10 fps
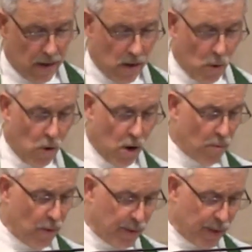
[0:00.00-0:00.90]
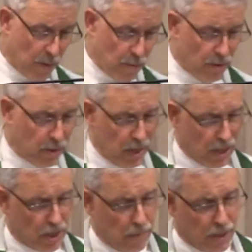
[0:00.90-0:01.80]
or with their root
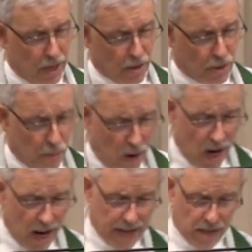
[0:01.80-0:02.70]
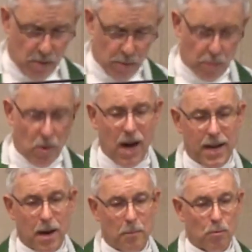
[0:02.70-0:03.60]
systems intertwined, you would
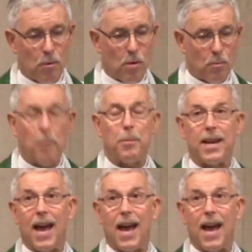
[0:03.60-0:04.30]
wind up ripping